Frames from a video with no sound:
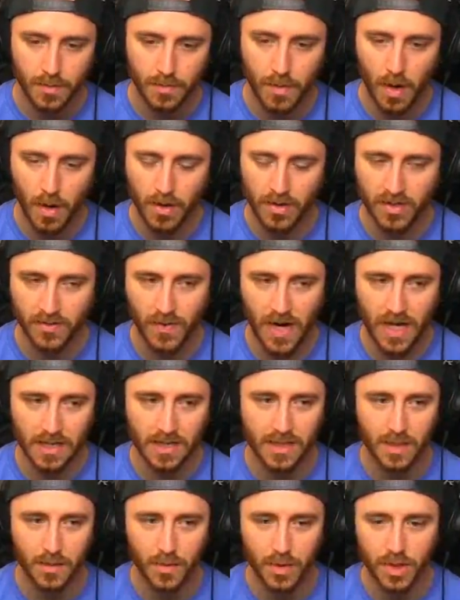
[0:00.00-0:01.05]
Bro, I was fighting
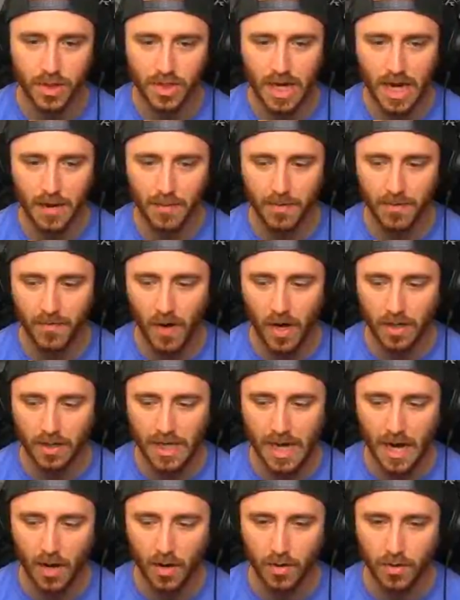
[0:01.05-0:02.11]
someone. I Calm the fuck fight.
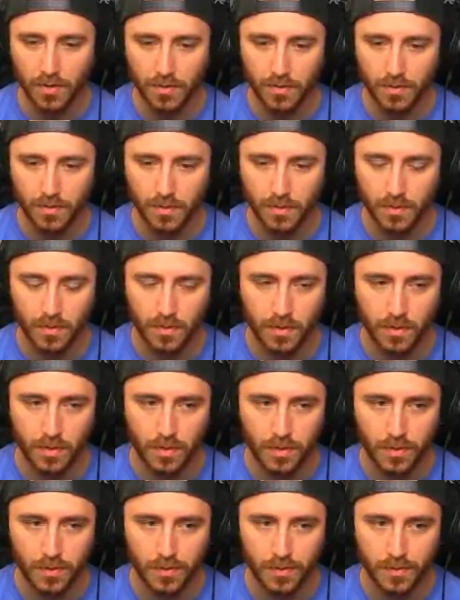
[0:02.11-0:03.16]
down. Don't talk
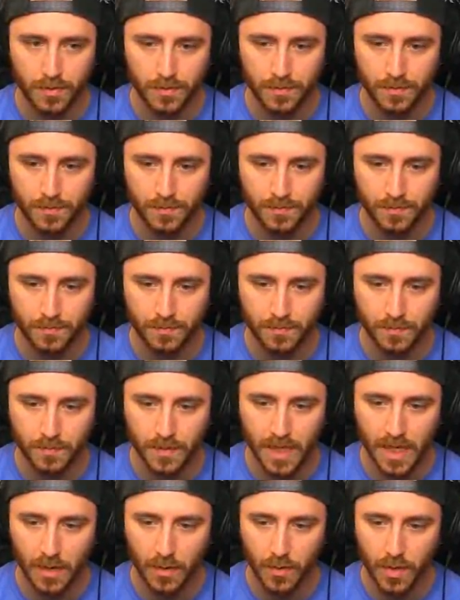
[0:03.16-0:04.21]
to me, I suck!
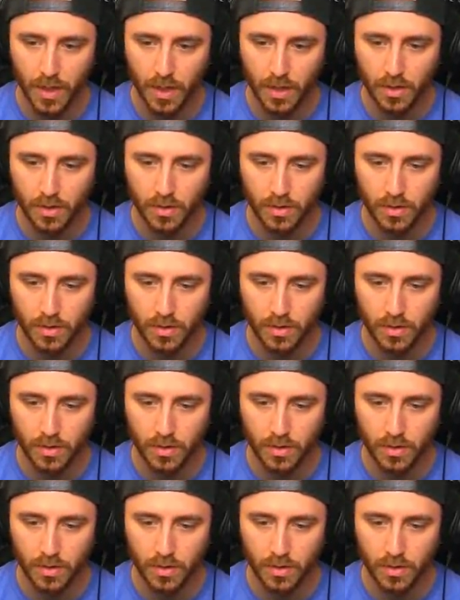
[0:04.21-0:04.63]
Yeah, we know.